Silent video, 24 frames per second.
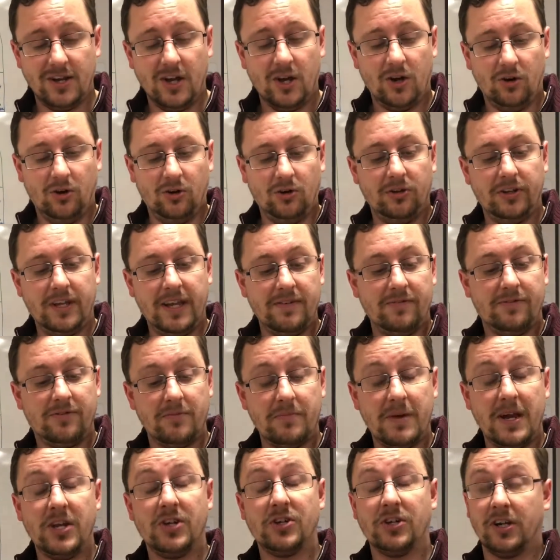all the
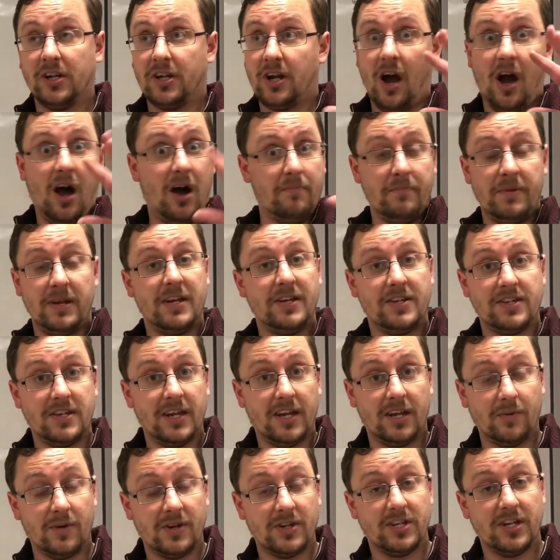information can't be
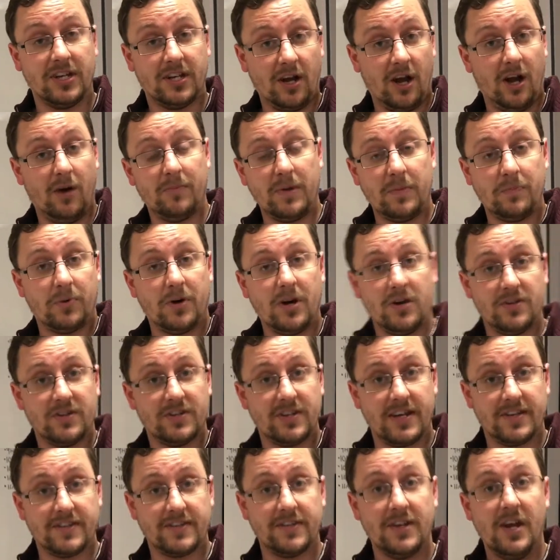distinguished, it can't be
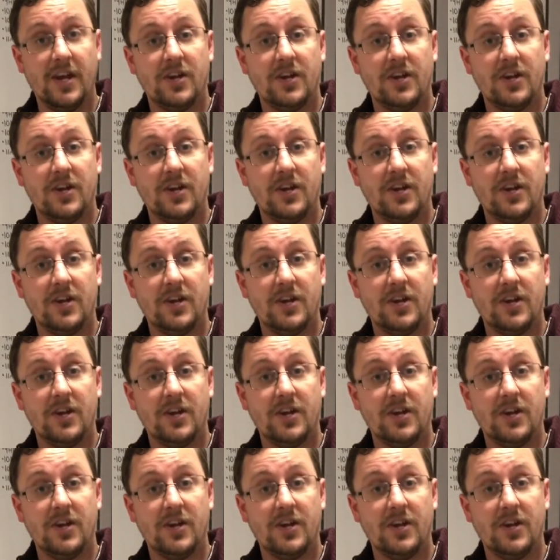processed.